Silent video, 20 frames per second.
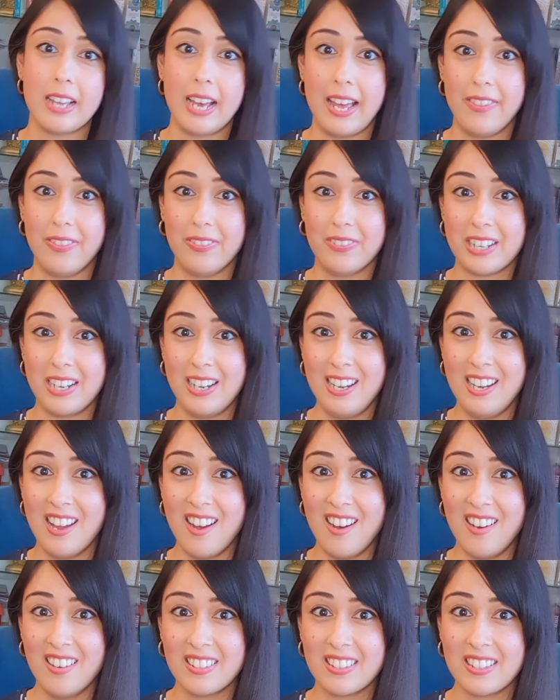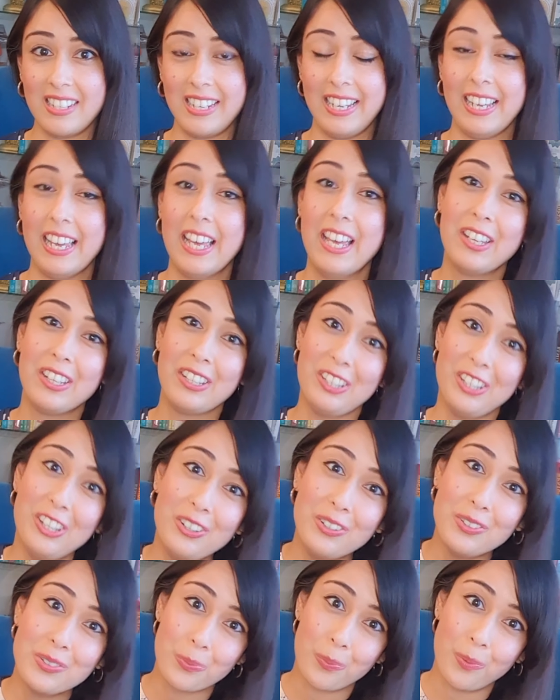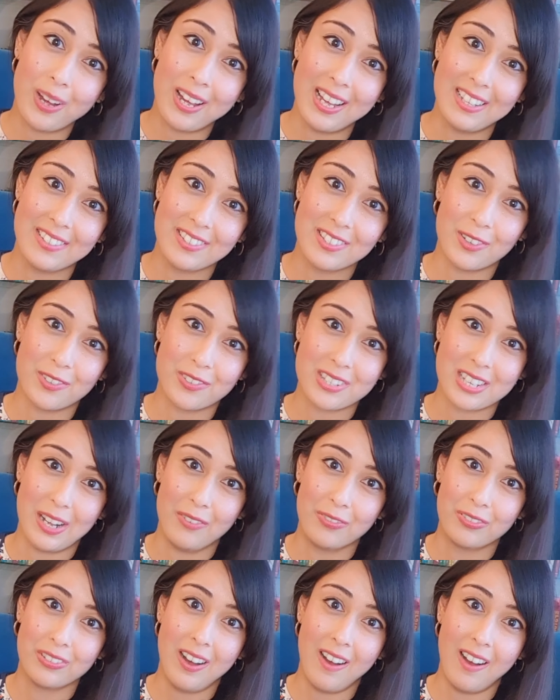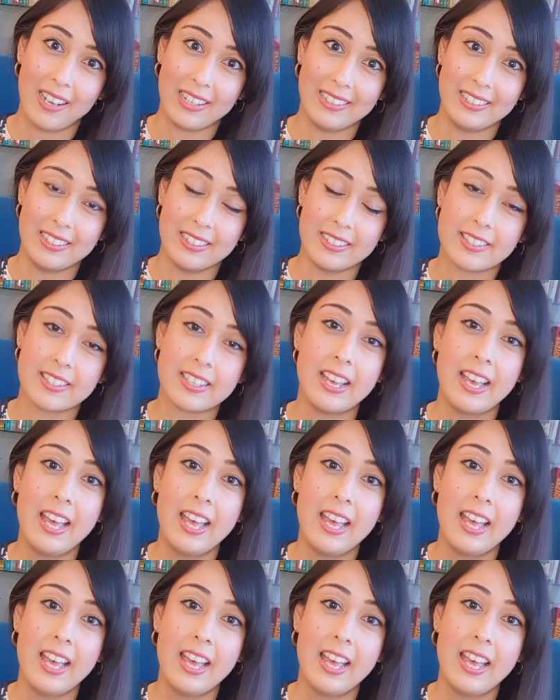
And lastly, use words of self kindness,